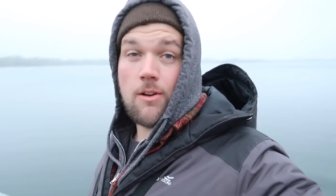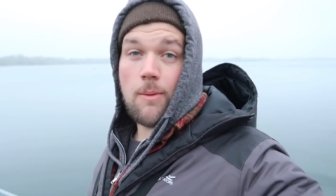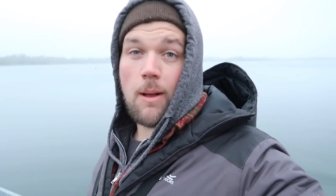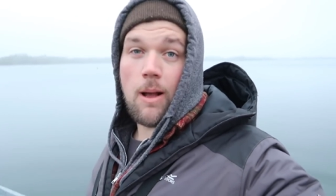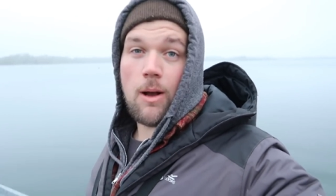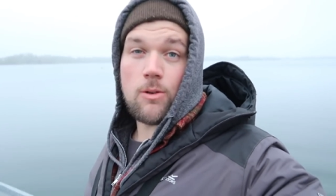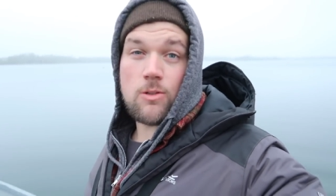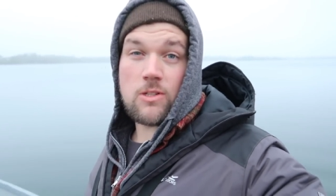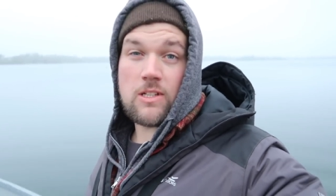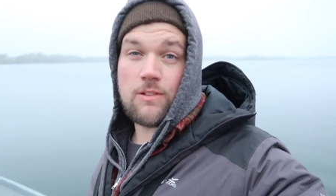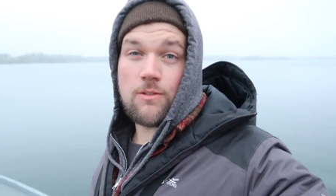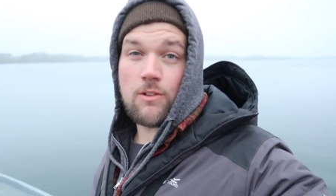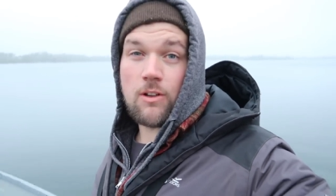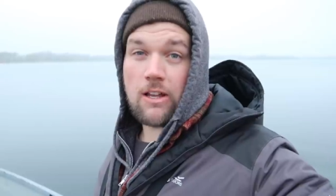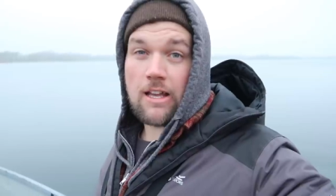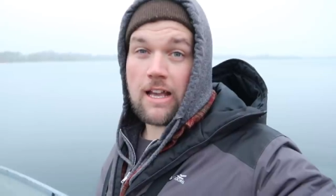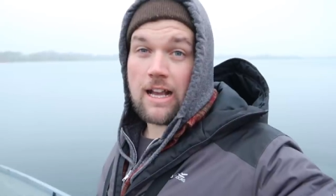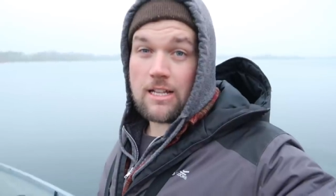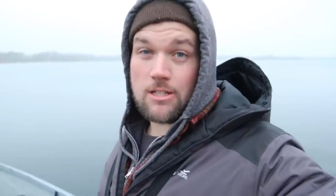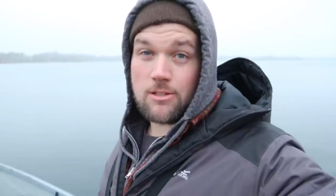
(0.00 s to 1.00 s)
them out, see if we
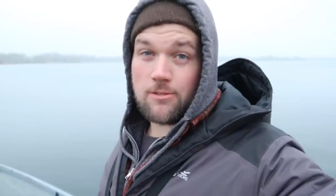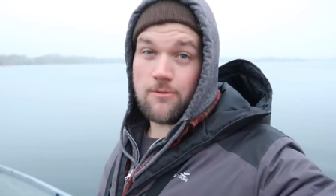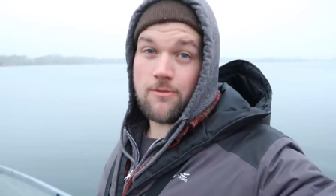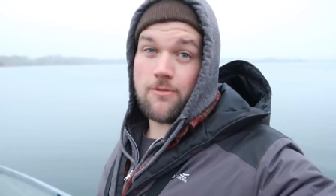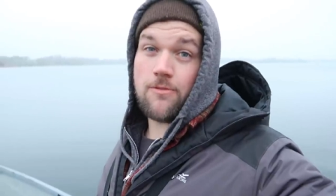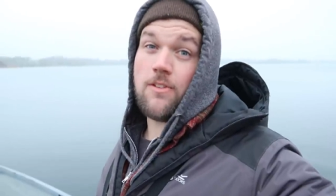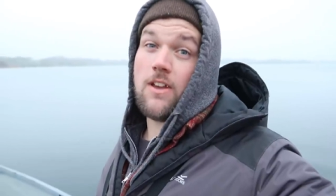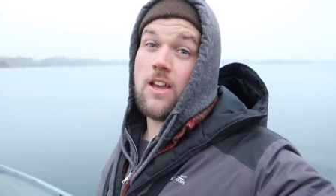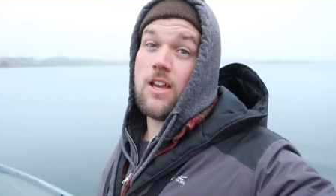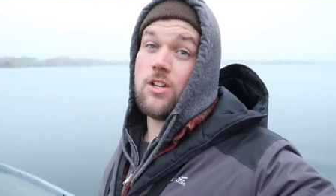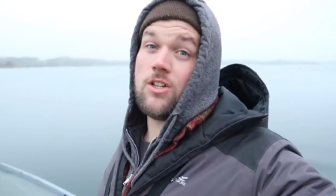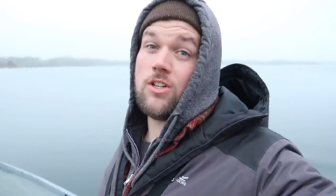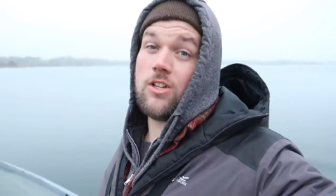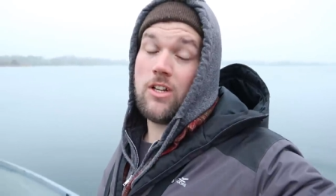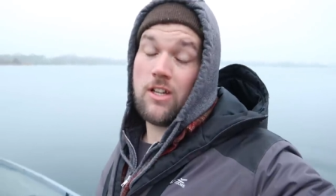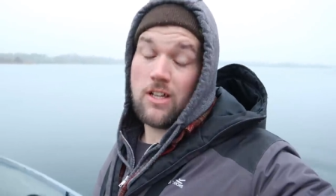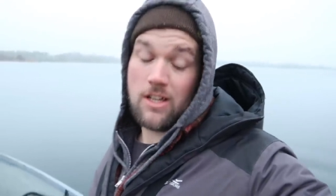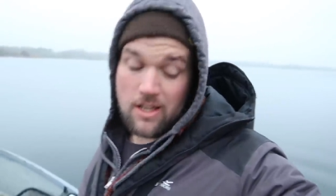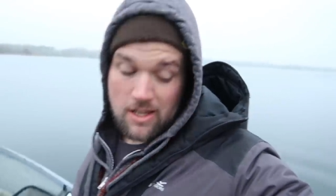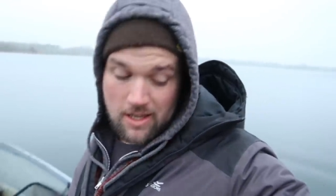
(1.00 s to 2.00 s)
can catch some fish.
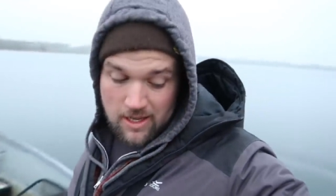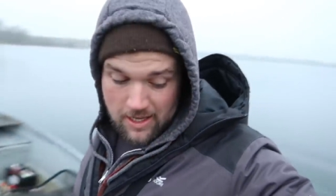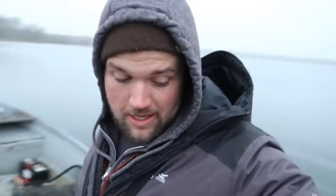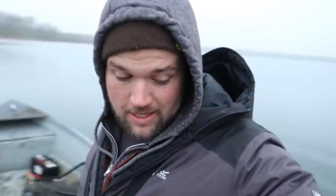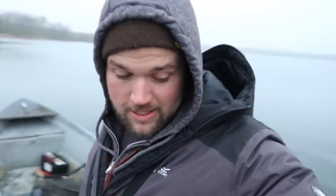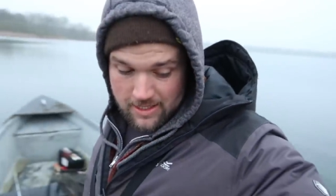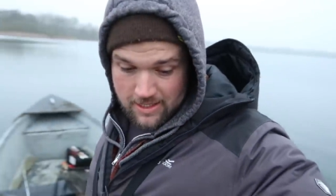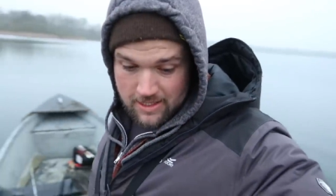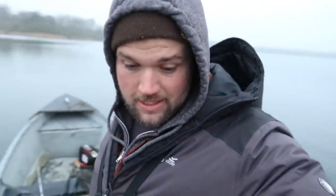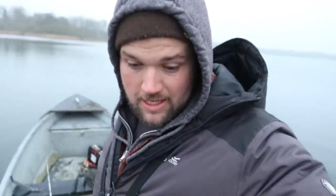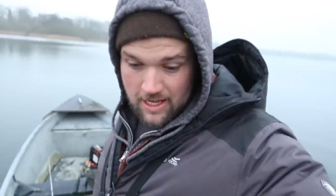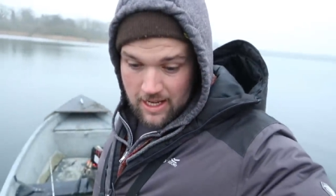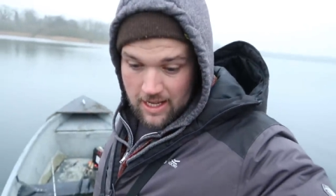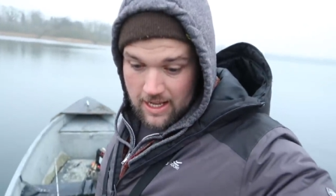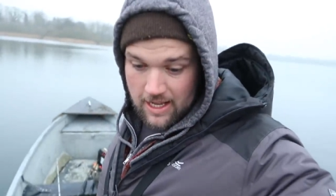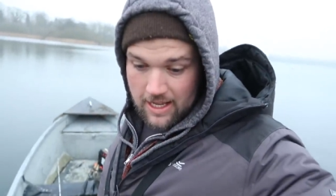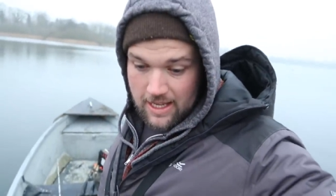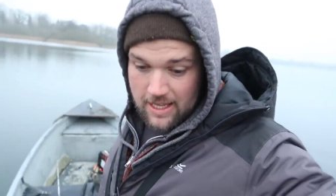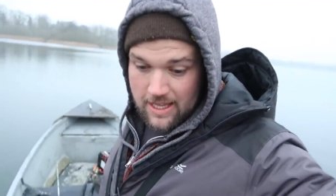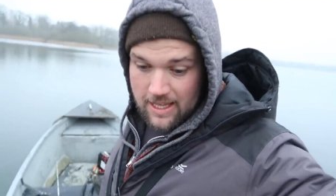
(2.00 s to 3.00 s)
It's
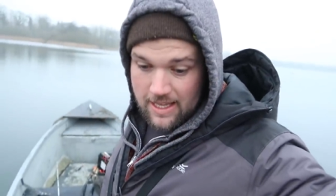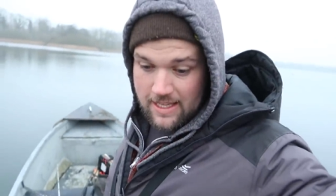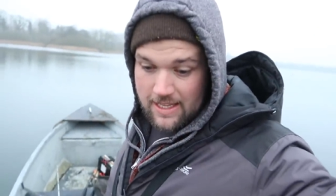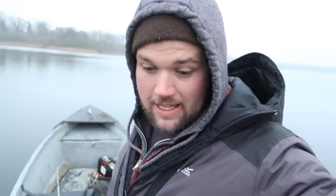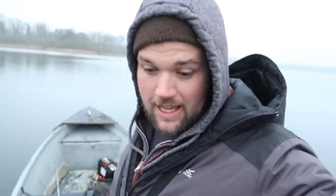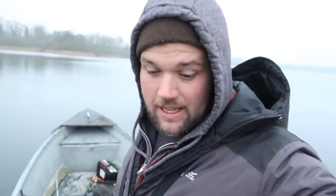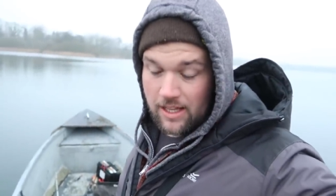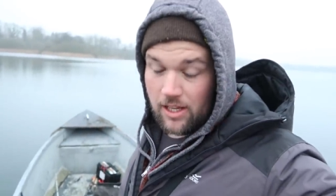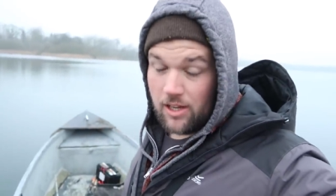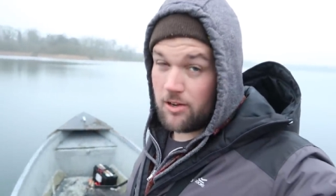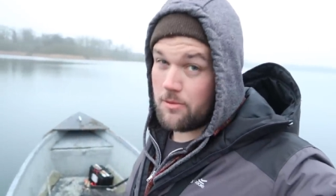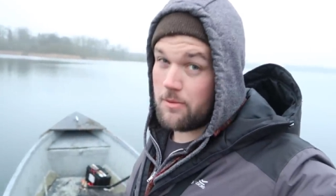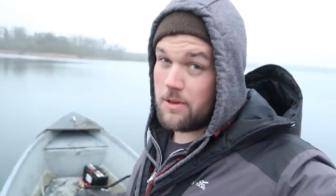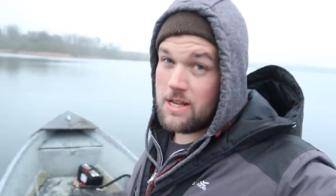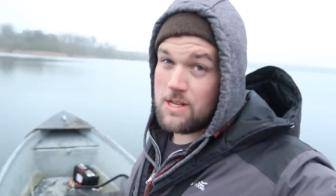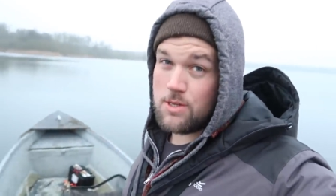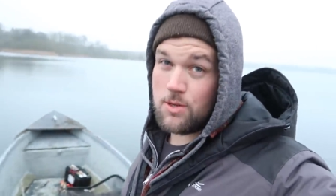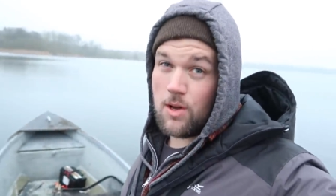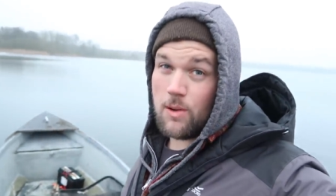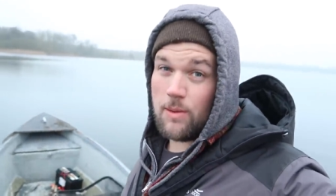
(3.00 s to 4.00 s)
uh, yeah, not going to
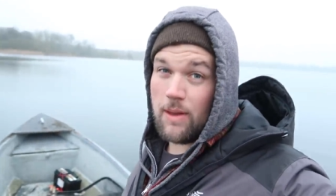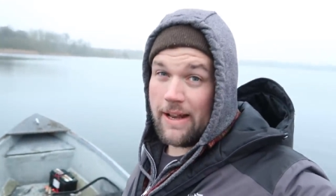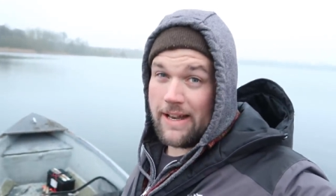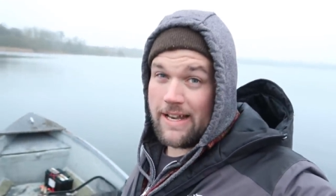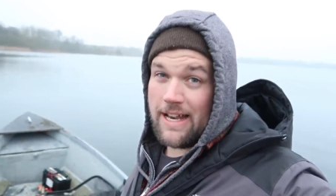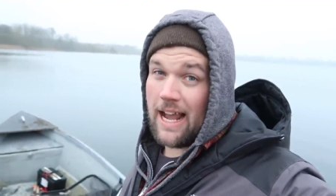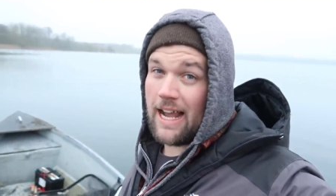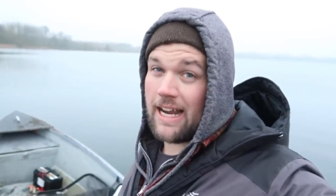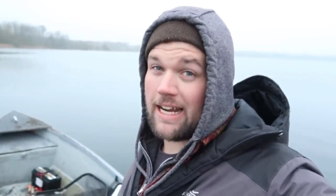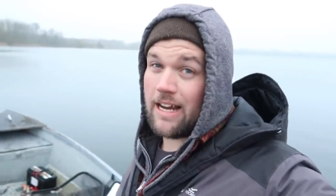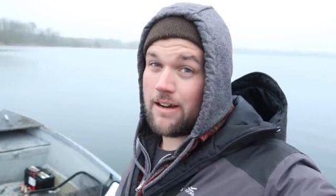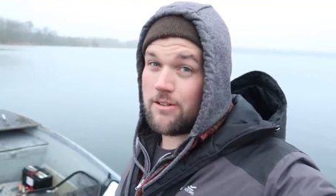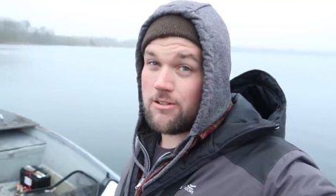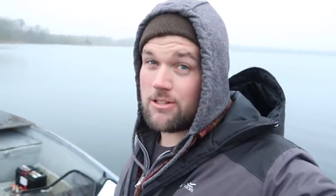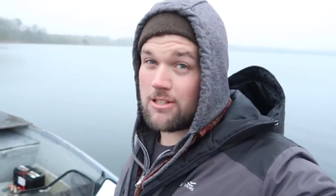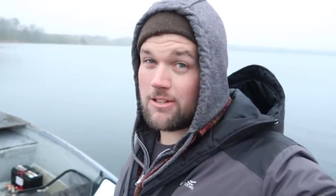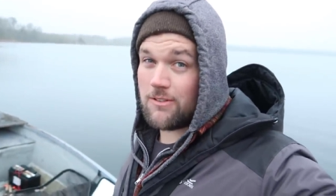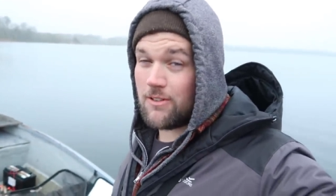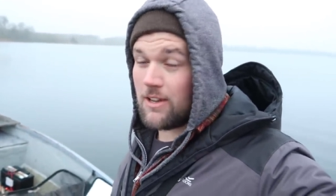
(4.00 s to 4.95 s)
be easy. We've got like nine hours to